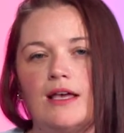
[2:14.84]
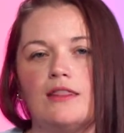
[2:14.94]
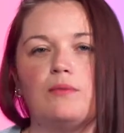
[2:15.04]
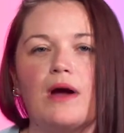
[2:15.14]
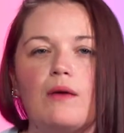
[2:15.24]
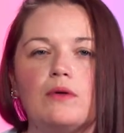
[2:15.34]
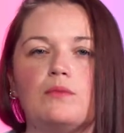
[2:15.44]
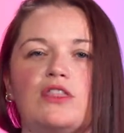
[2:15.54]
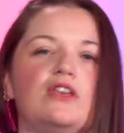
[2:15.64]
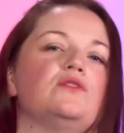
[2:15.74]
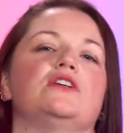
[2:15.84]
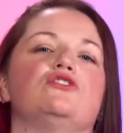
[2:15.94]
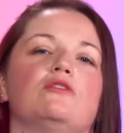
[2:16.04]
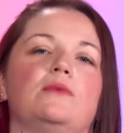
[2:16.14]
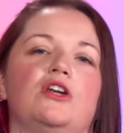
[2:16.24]
The problem with using
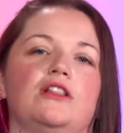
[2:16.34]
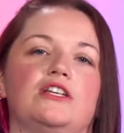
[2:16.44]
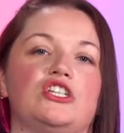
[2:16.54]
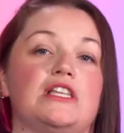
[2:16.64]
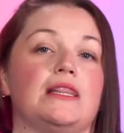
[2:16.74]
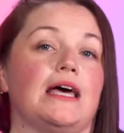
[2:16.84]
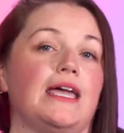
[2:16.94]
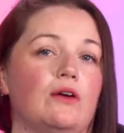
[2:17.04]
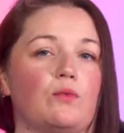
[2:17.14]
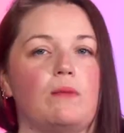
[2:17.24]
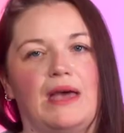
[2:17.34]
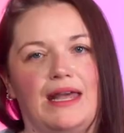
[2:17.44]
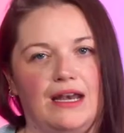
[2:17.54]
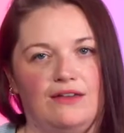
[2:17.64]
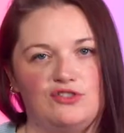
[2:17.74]
terminology like
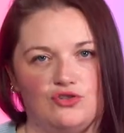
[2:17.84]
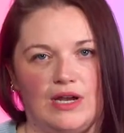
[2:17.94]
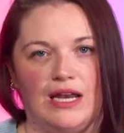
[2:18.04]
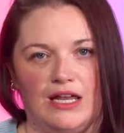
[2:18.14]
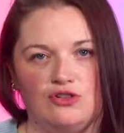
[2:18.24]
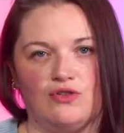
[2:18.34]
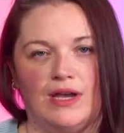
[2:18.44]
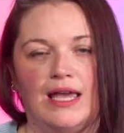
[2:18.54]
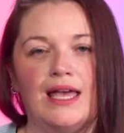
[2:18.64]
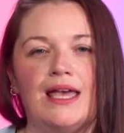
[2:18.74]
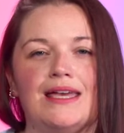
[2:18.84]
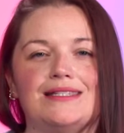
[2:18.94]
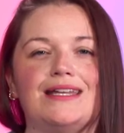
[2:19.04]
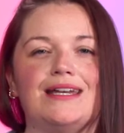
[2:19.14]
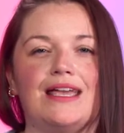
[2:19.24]
repetitive strain injury is
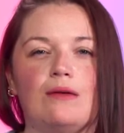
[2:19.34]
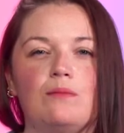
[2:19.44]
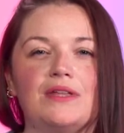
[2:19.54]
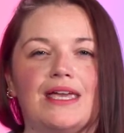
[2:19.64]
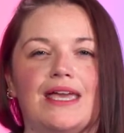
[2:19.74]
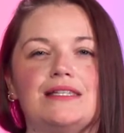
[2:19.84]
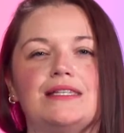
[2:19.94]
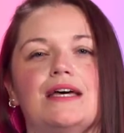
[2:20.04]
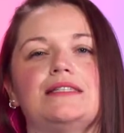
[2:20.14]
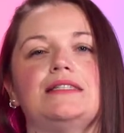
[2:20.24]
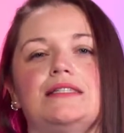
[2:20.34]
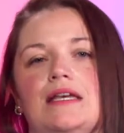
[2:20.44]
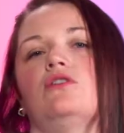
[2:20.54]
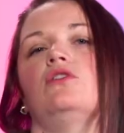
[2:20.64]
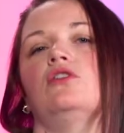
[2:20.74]
that it implicates a
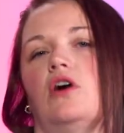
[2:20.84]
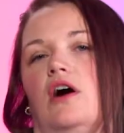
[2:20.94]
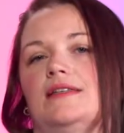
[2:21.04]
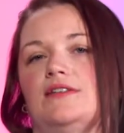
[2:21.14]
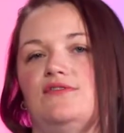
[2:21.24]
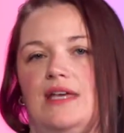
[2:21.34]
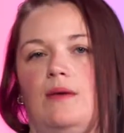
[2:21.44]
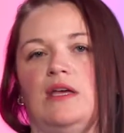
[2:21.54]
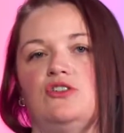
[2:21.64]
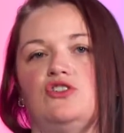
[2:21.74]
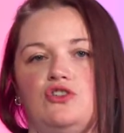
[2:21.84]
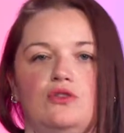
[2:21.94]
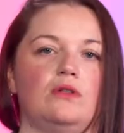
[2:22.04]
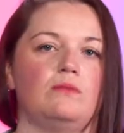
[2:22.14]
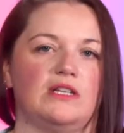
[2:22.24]
single cause of damage
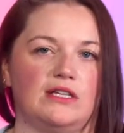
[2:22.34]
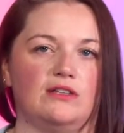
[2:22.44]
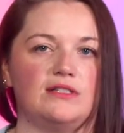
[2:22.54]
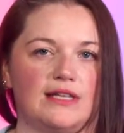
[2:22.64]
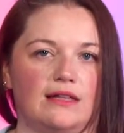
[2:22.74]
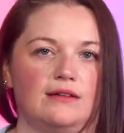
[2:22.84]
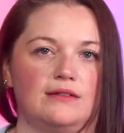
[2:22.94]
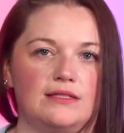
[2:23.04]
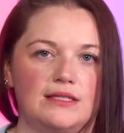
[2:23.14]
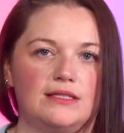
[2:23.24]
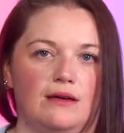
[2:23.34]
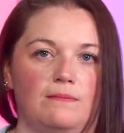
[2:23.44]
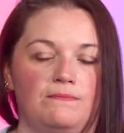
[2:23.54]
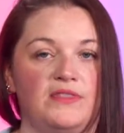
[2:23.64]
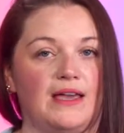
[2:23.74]
to the musculoskeletal
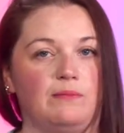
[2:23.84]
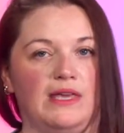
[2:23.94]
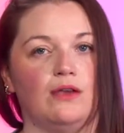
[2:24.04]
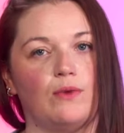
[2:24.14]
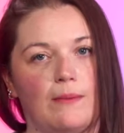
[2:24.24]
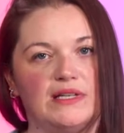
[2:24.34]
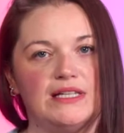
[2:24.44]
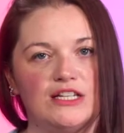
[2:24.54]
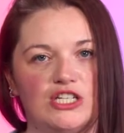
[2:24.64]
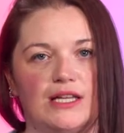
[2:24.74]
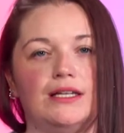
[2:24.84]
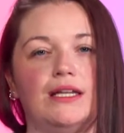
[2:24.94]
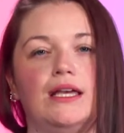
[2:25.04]
system, that being repetition.